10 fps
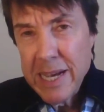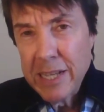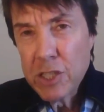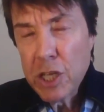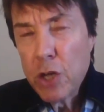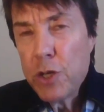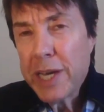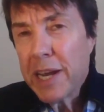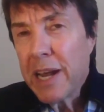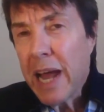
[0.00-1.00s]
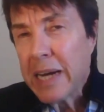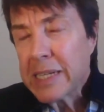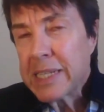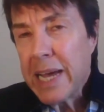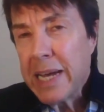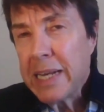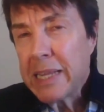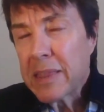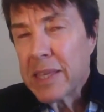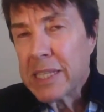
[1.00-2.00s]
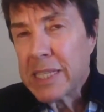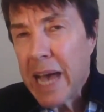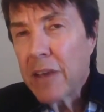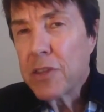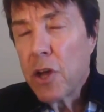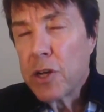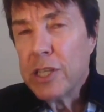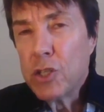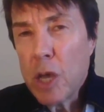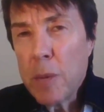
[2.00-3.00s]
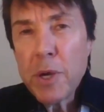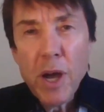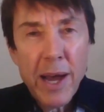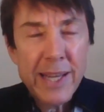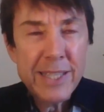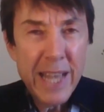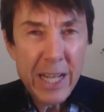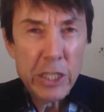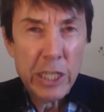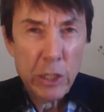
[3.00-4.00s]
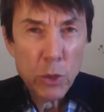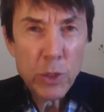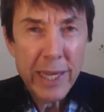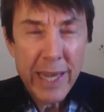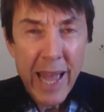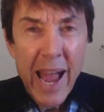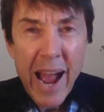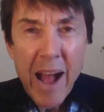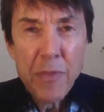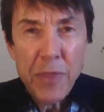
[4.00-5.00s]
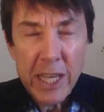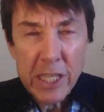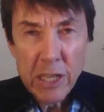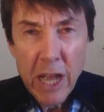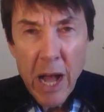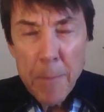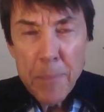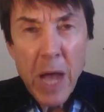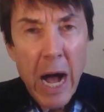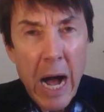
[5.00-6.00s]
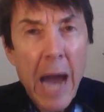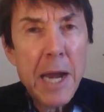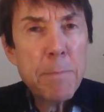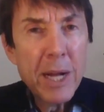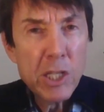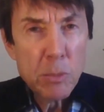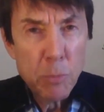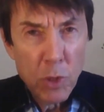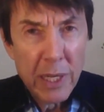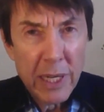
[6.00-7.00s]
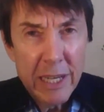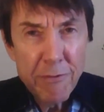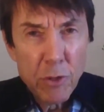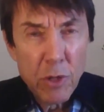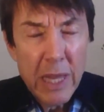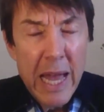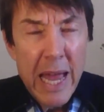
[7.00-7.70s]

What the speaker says: And so you get an understanding that the South Node in Gemini is actually looking at things at a much smaller level.